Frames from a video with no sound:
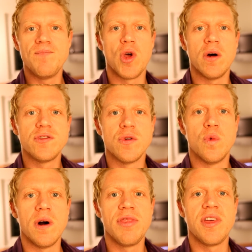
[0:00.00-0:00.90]
Also,
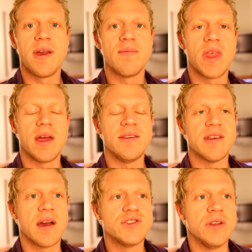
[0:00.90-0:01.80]
one thing that
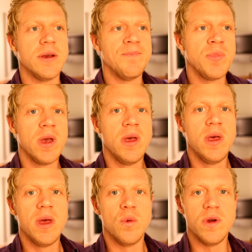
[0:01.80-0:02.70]
is actually
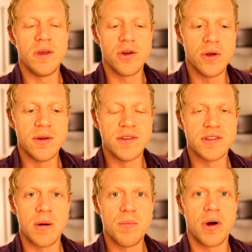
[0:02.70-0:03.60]
really good in
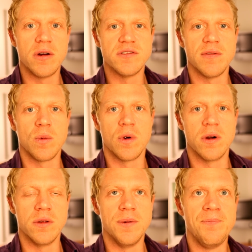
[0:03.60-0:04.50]
some parts of the
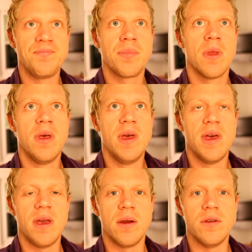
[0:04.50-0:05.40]
world,
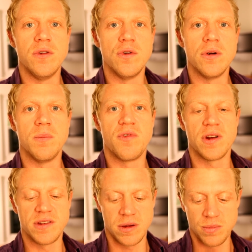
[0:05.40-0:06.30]
here in Europe for
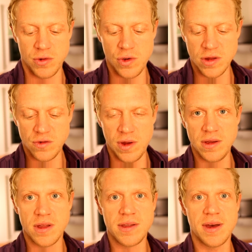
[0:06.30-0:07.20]
example, you can
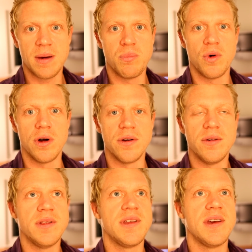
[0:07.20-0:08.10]
drink the tap water
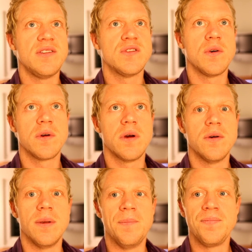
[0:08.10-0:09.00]
and it tastes so
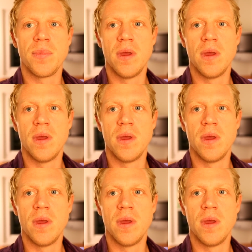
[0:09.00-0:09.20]
good.